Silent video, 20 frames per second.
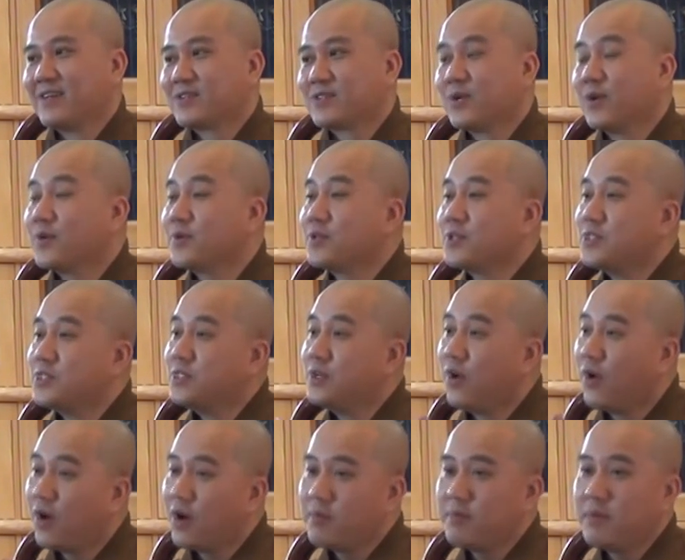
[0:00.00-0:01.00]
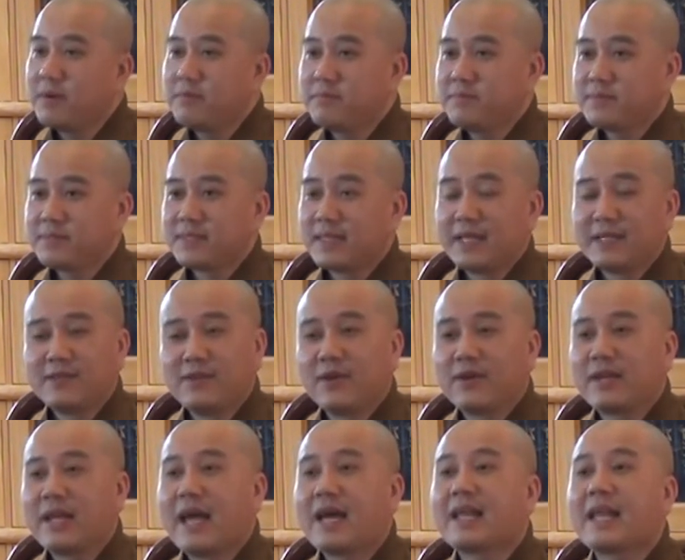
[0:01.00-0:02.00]
So your mom's and
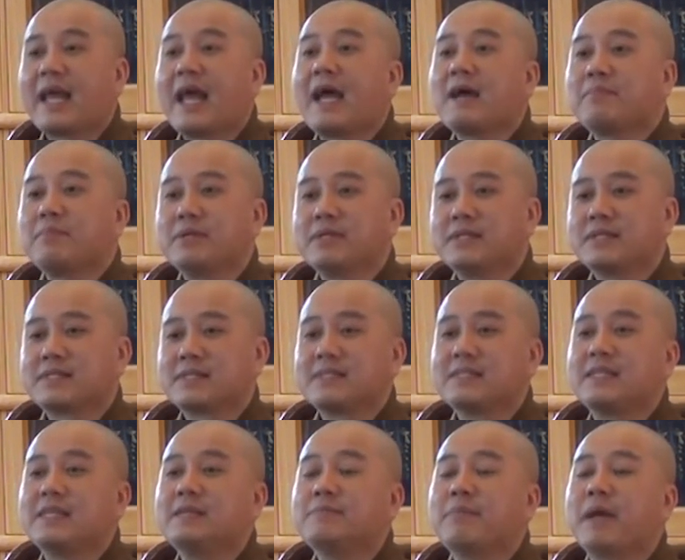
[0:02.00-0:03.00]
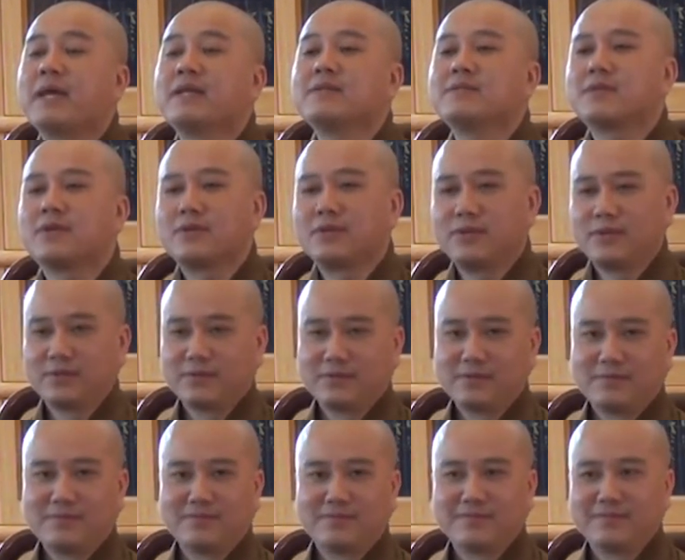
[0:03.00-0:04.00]
your dad's happiness, it depends on you.
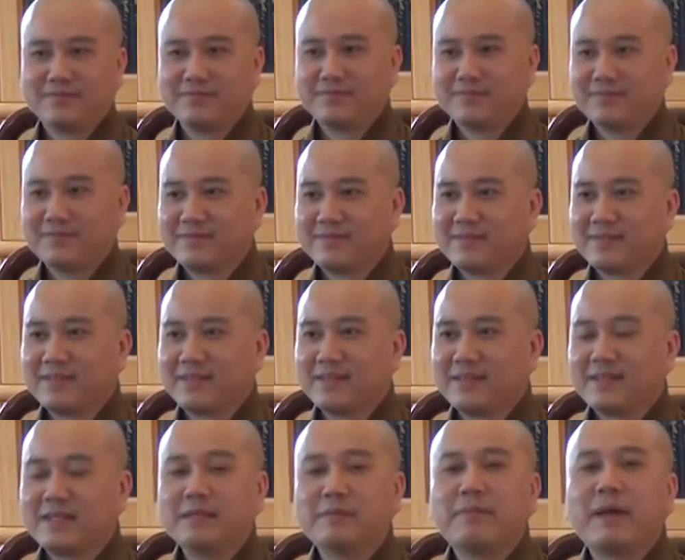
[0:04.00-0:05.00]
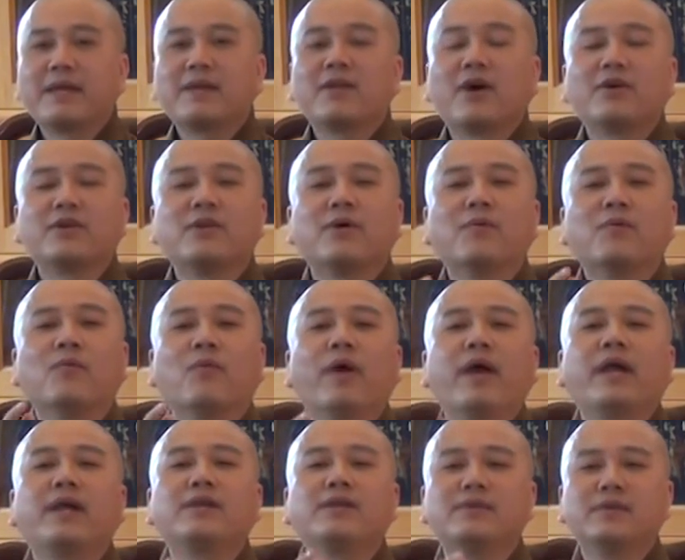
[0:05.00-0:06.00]
Depend on the
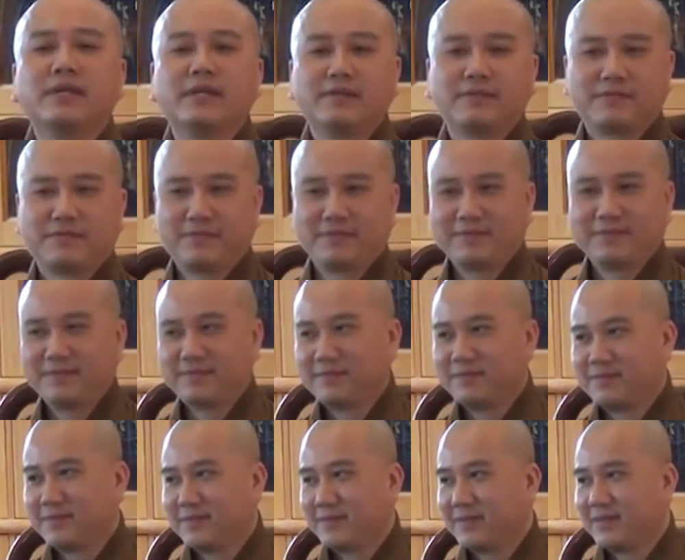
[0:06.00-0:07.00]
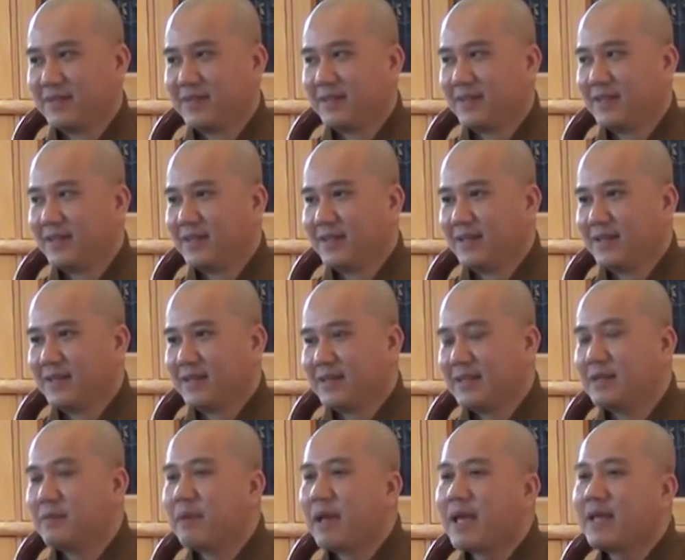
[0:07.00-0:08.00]
way you live.
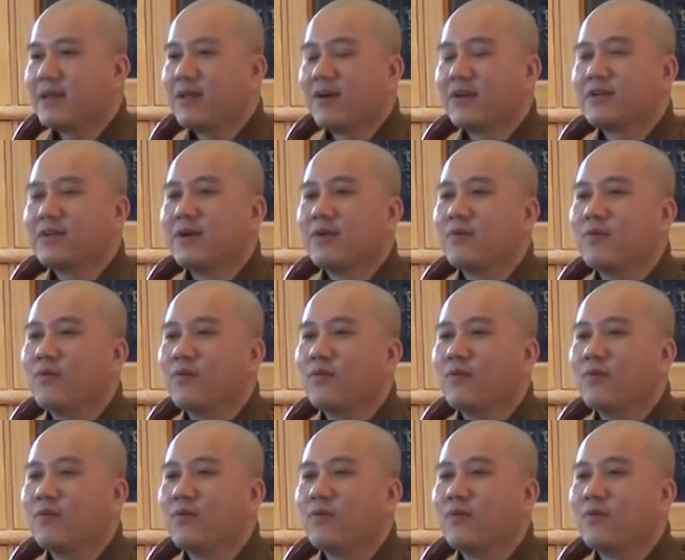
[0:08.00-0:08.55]
Depend on